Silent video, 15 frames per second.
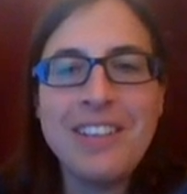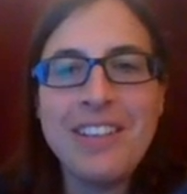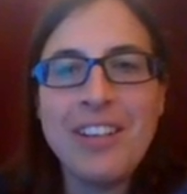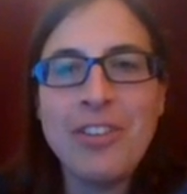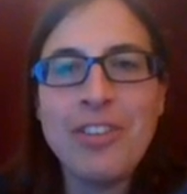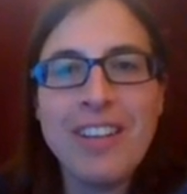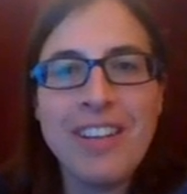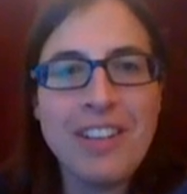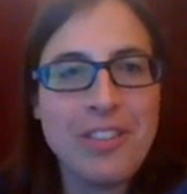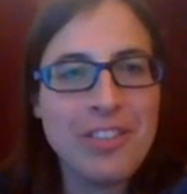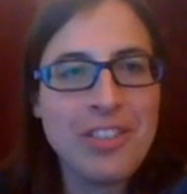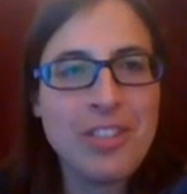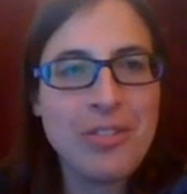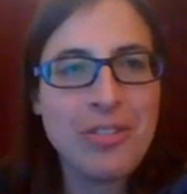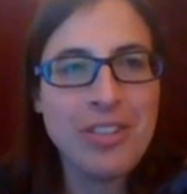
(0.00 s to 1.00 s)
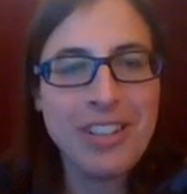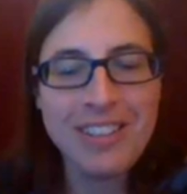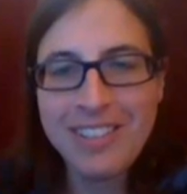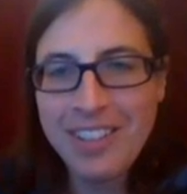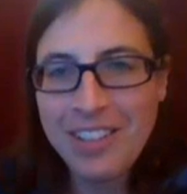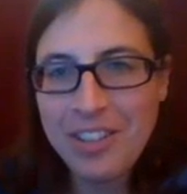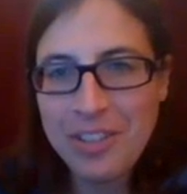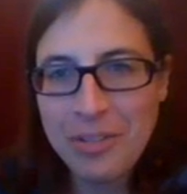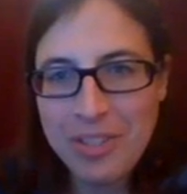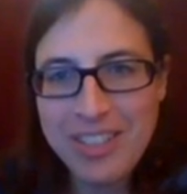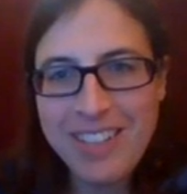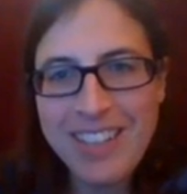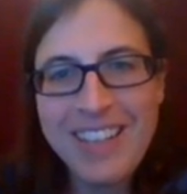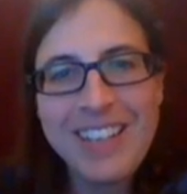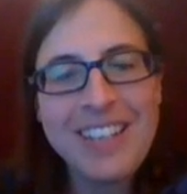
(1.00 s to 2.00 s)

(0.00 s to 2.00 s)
looking at us struggling through it.